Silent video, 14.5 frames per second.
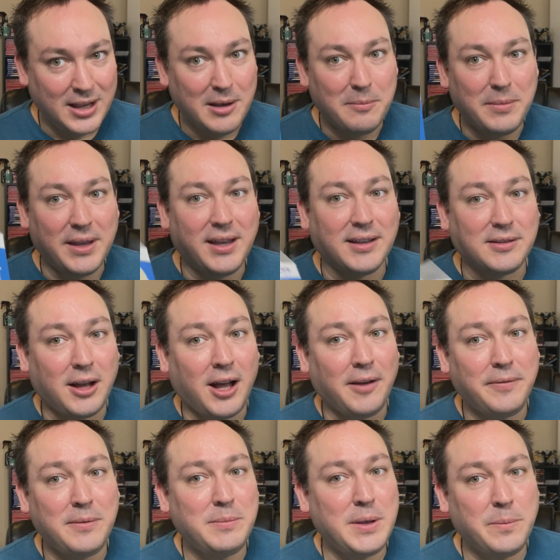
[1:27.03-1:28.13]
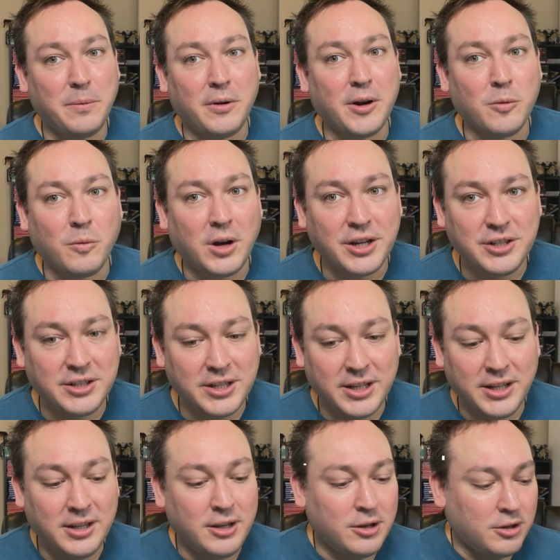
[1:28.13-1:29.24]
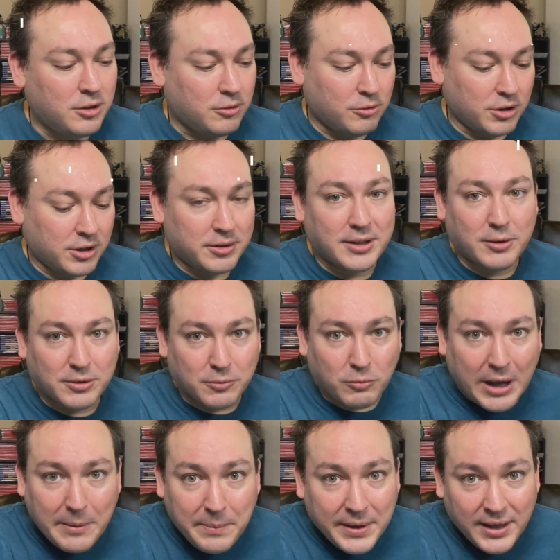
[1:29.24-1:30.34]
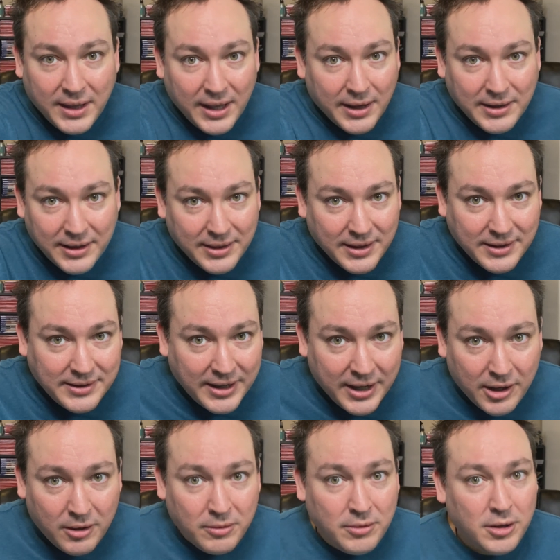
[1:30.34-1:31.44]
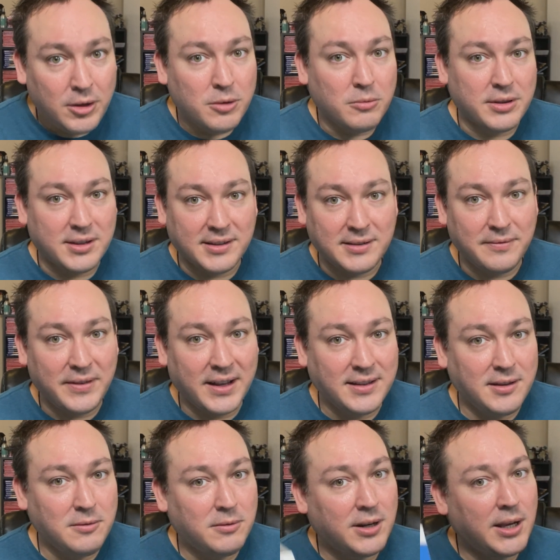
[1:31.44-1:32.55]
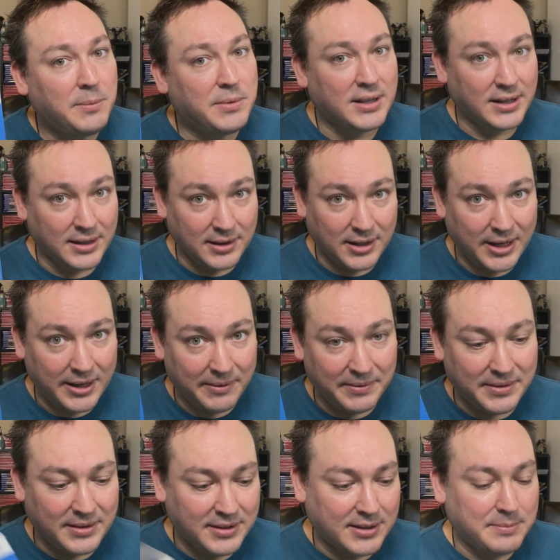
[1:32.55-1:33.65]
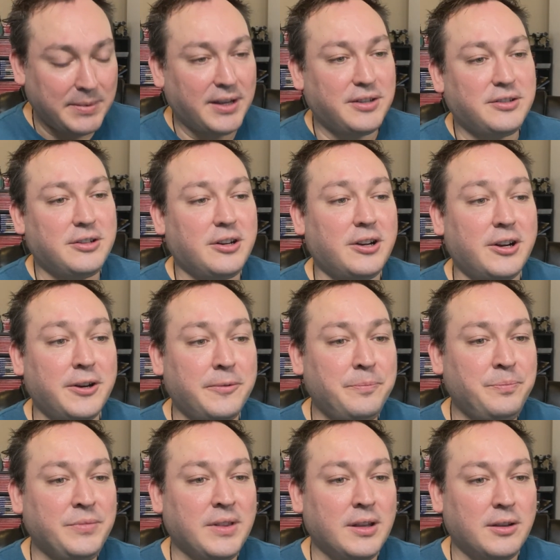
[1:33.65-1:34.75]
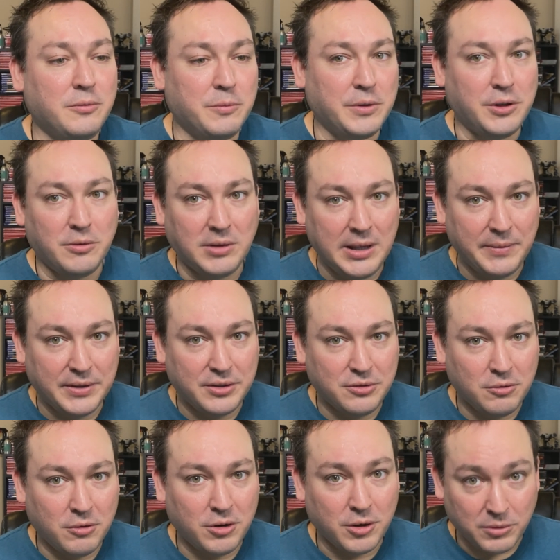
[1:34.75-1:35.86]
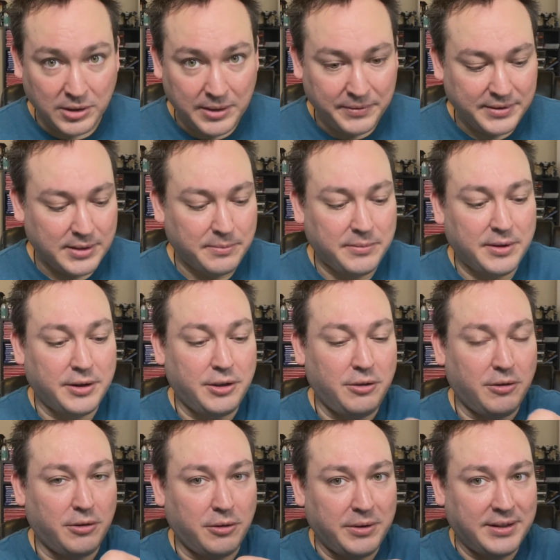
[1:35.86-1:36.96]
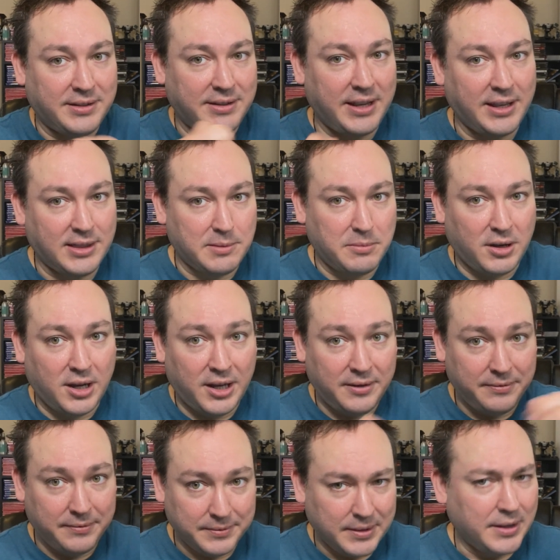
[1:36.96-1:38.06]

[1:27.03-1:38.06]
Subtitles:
Because often people aren't washing or wiping anything down with disinfecting wipes. Gloves. Just make sure when you leave a store or leave somewhere, you can always take them off.